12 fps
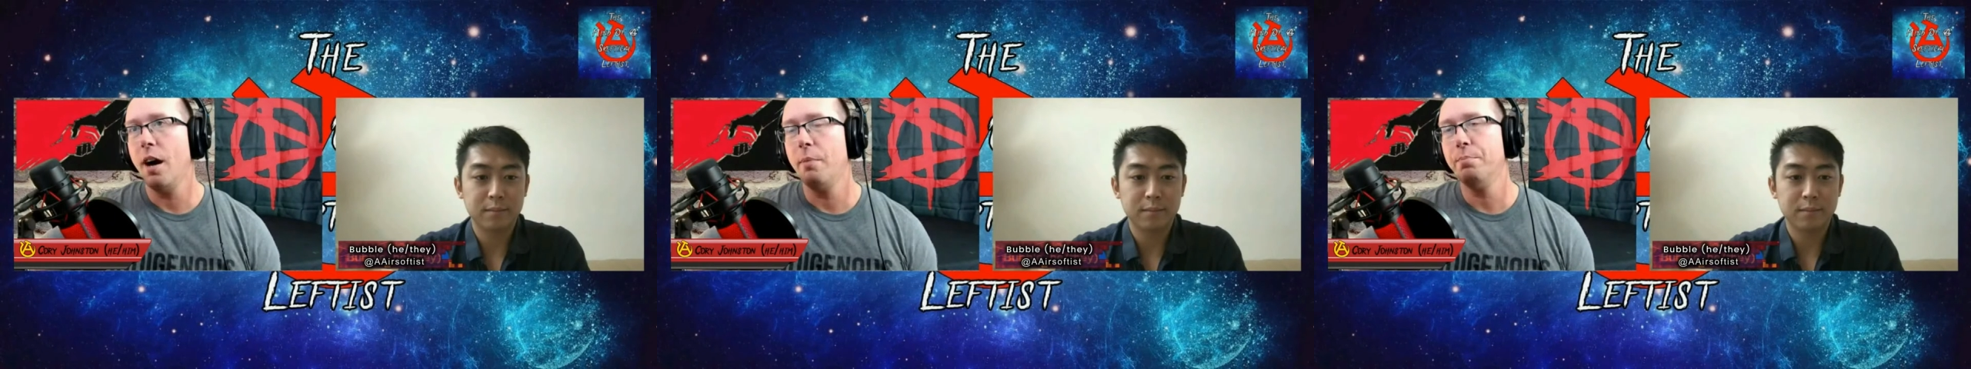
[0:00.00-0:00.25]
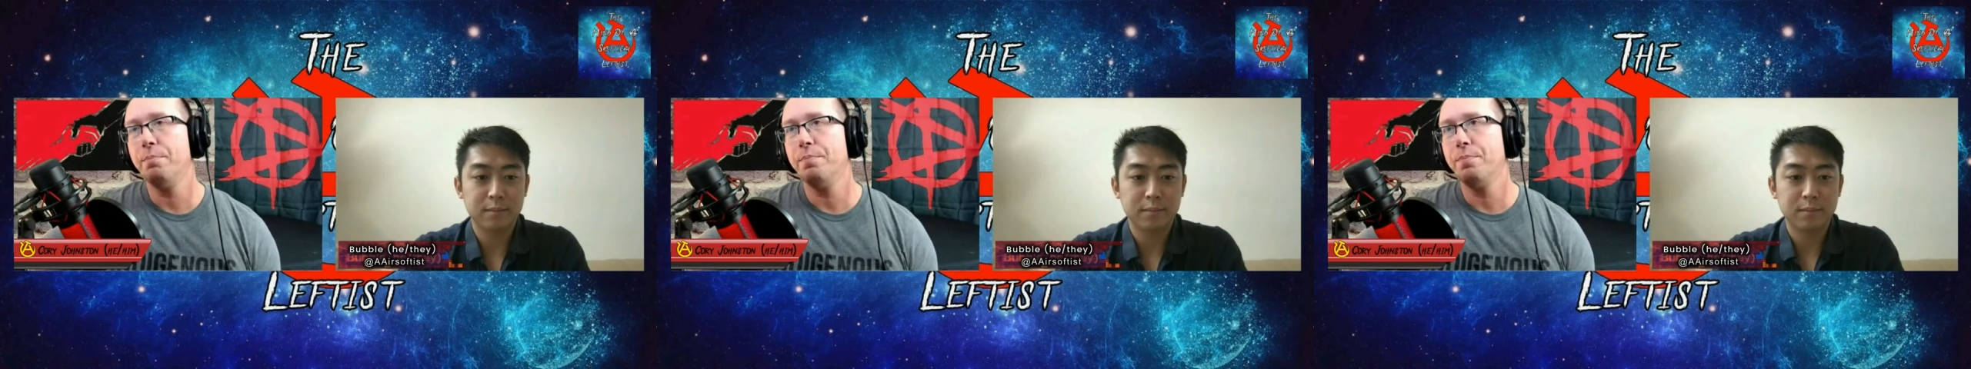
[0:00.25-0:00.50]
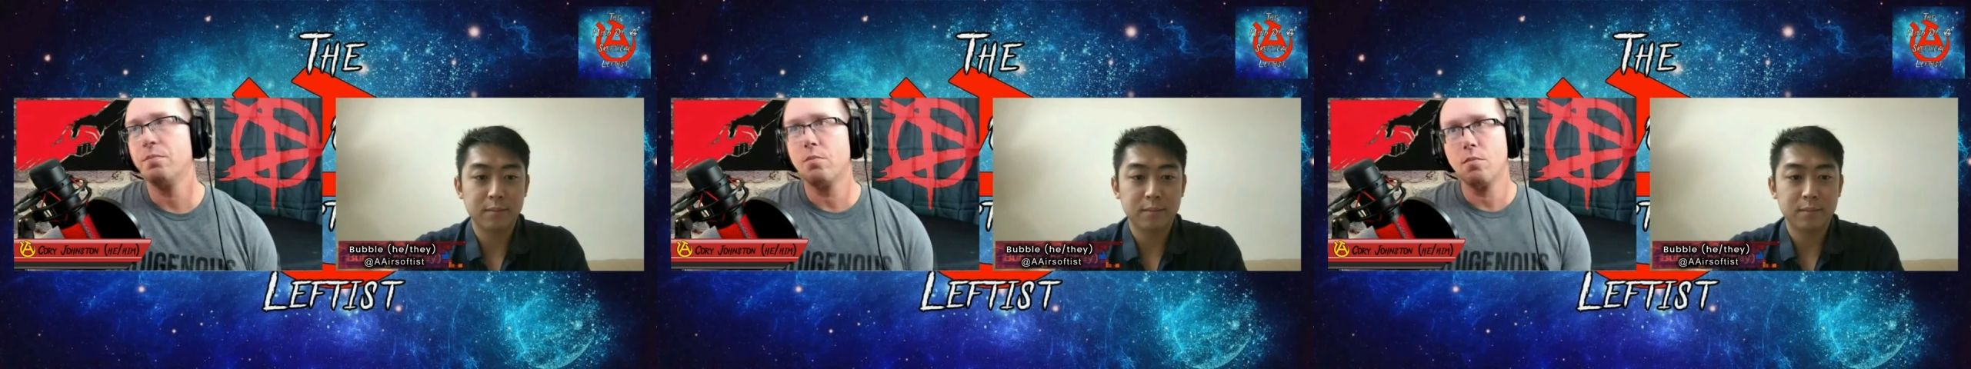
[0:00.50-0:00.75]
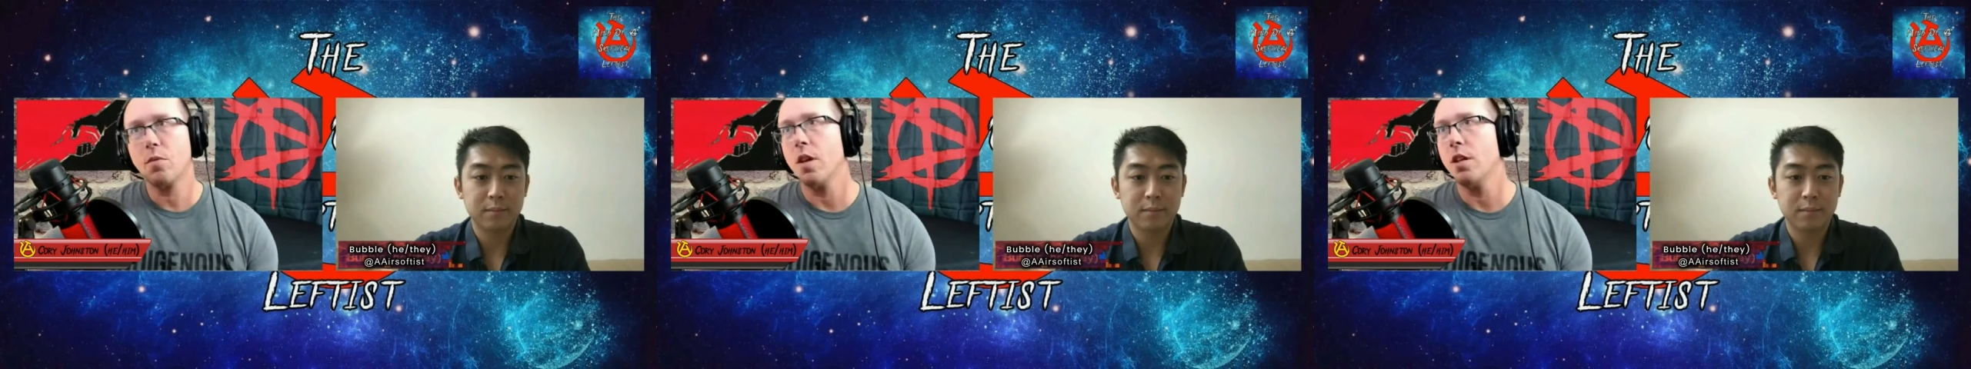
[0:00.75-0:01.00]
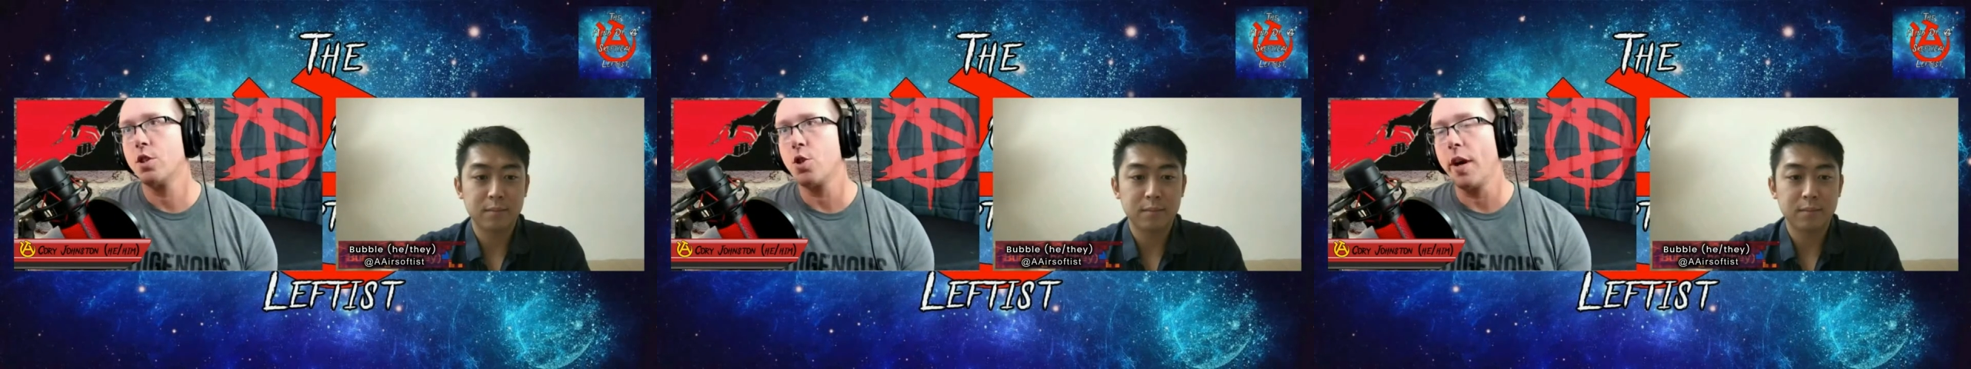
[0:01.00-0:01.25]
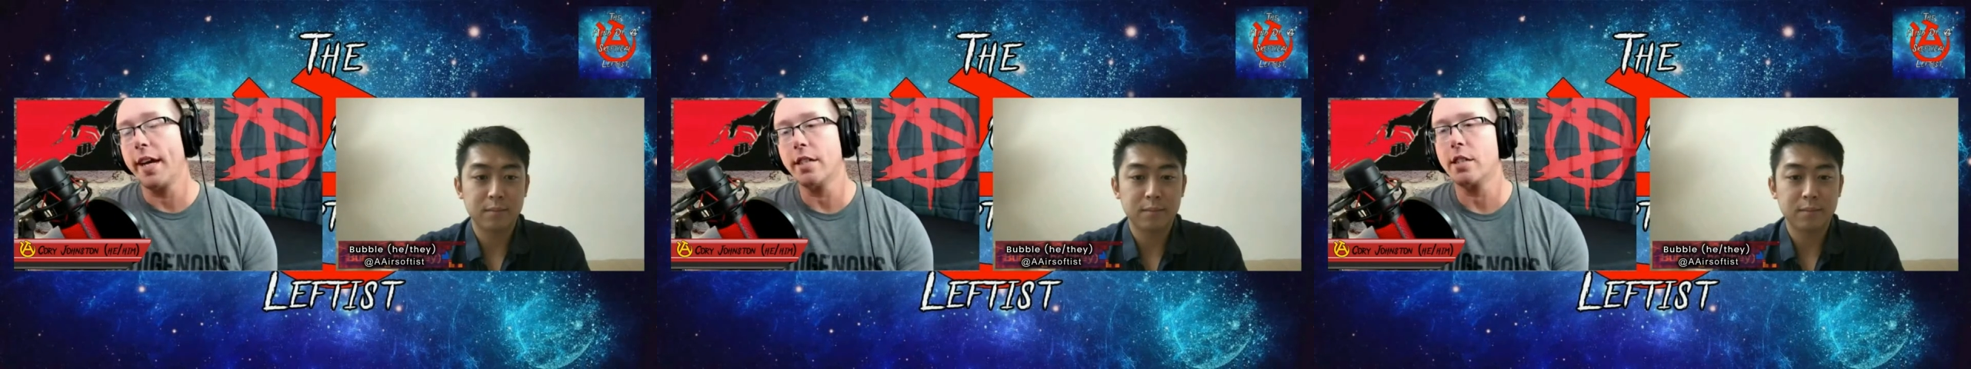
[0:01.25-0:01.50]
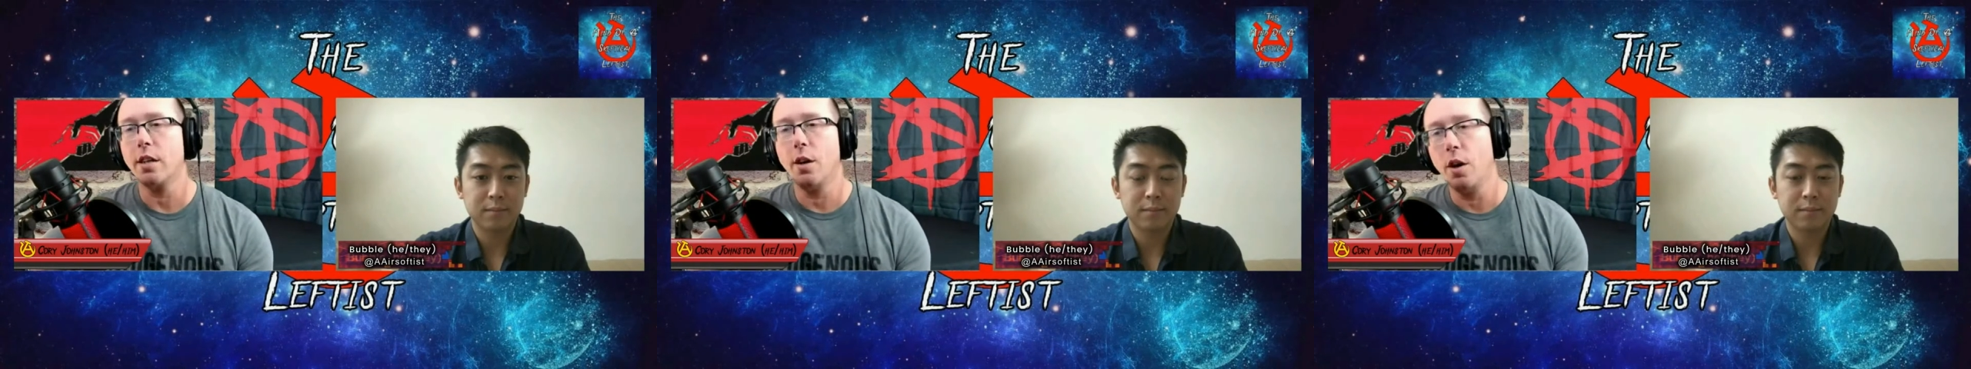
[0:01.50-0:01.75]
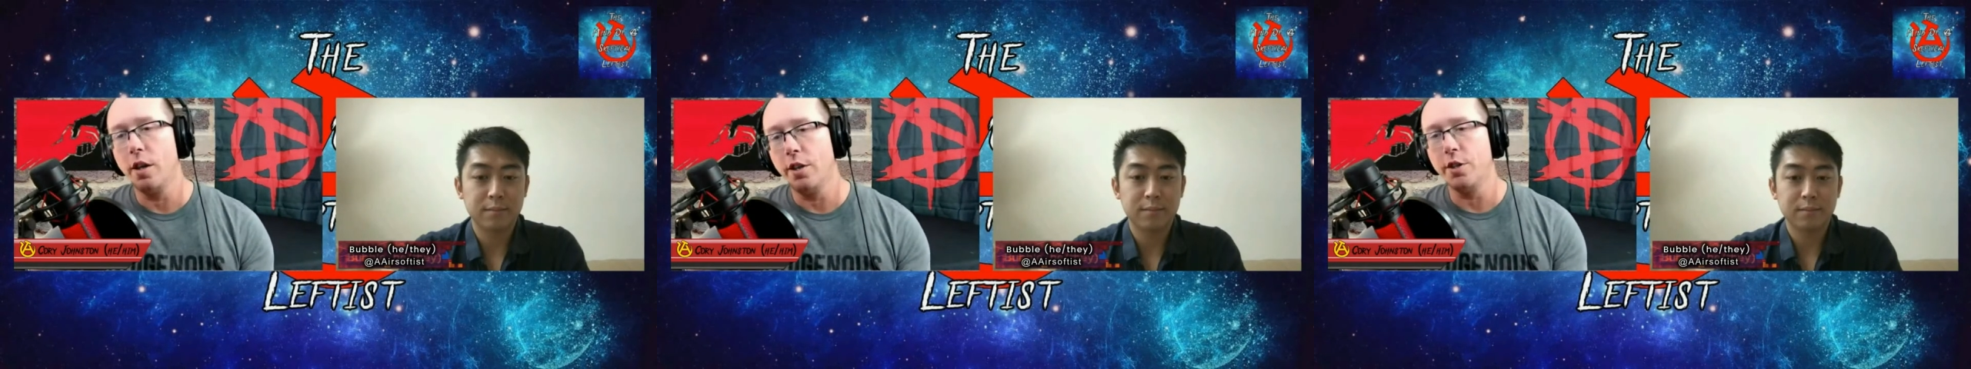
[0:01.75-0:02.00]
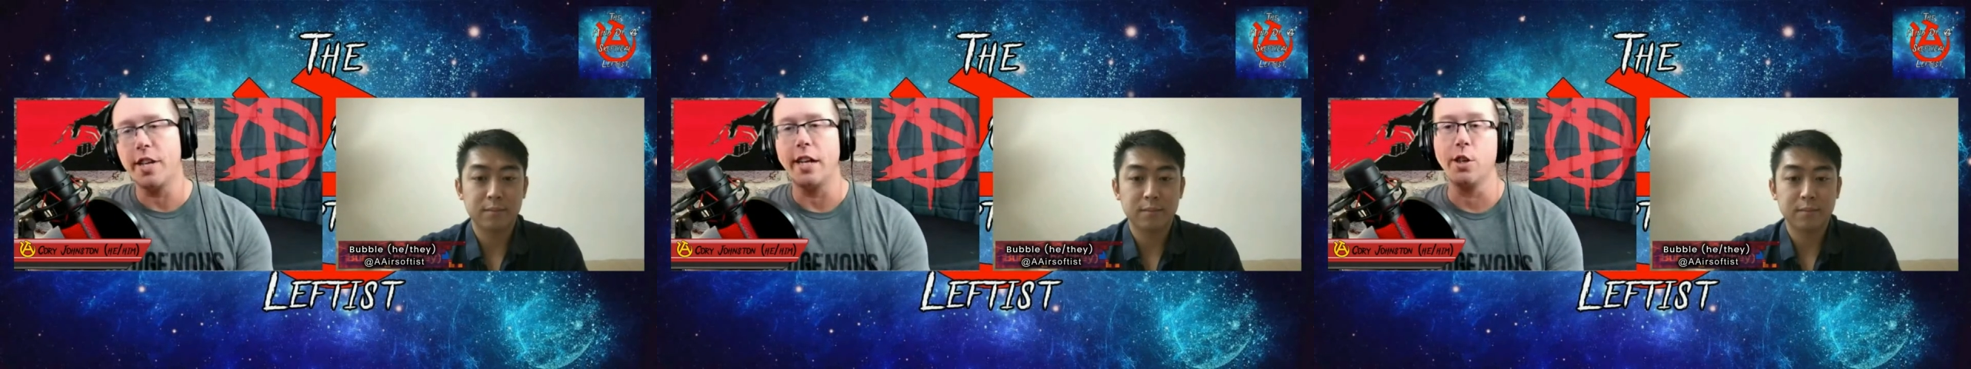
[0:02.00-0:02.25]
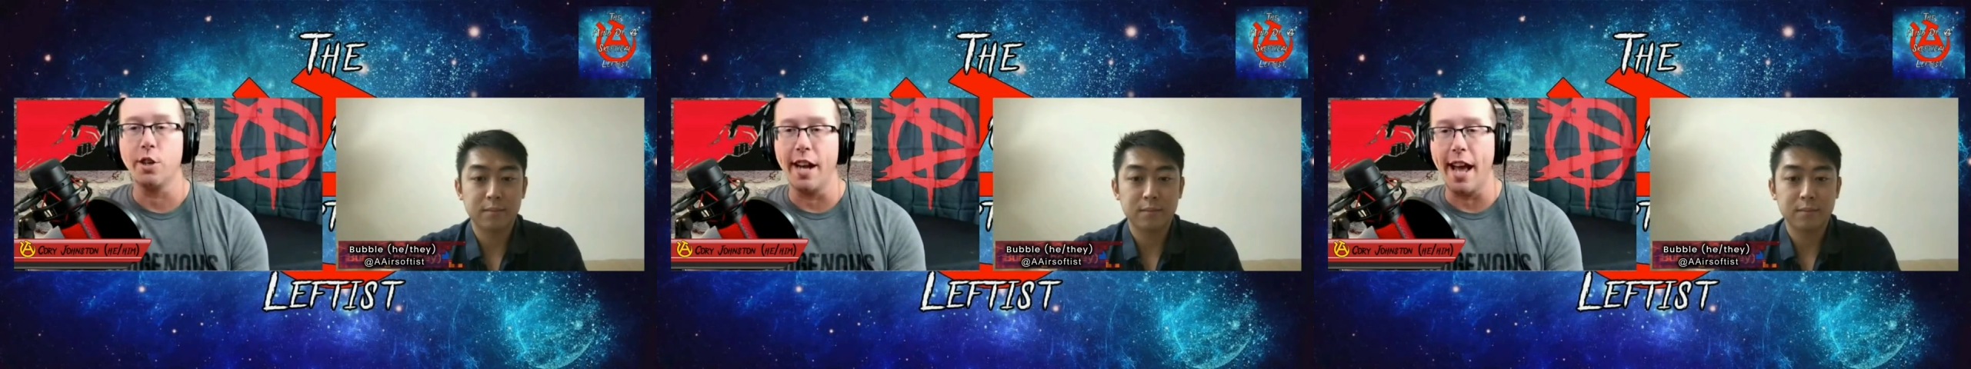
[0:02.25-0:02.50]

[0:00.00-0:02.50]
Speaker 1: Um, so I guess you said